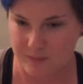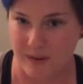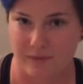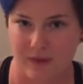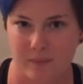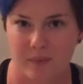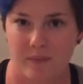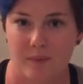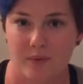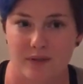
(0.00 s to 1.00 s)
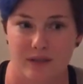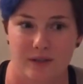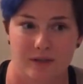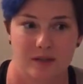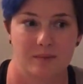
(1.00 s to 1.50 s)
my family members
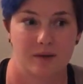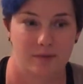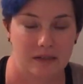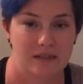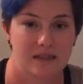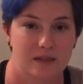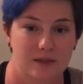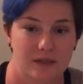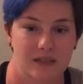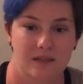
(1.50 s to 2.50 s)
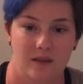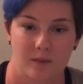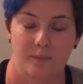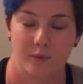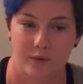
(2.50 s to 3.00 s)
included, my friends included, a lot
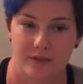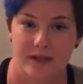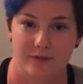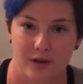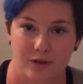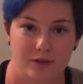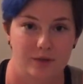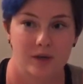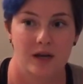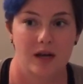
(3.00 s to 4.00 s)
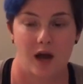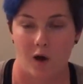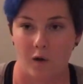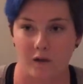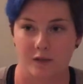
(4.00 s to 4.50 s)
of girls that I've talked to
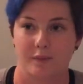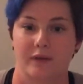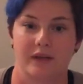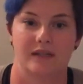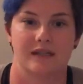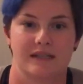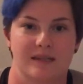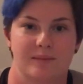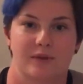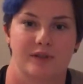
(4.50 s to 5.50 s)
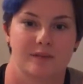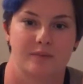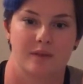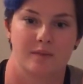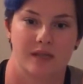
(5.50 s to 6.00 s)
all experience these similar
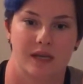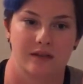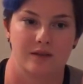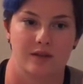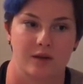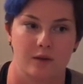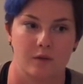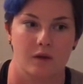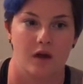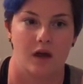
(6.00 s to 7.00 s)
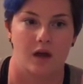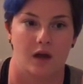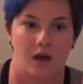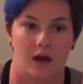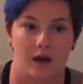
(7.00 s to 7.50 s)
symptoms. And so,
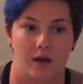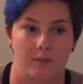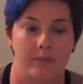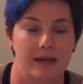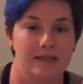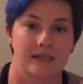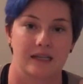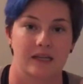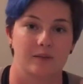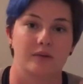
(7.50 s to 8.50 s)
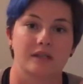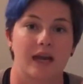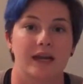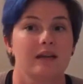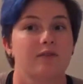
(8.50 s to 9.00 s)
basically, it was
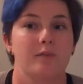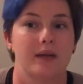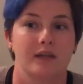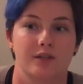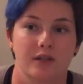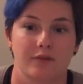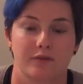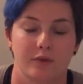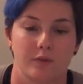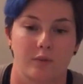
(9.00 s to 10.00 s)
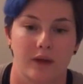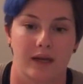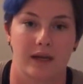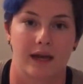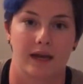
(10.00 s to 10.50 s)
kind of a big shift
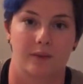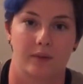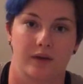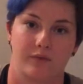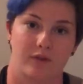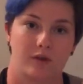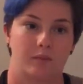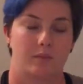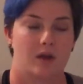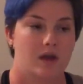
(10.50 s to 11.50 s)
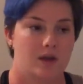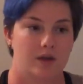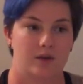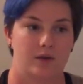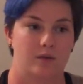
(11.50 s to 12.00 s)
when I went from,
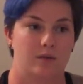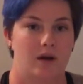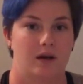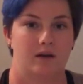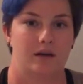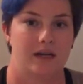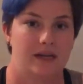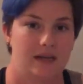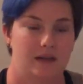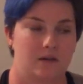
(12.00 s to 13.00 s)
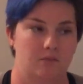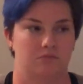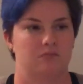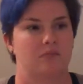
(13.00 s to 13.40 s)
eating,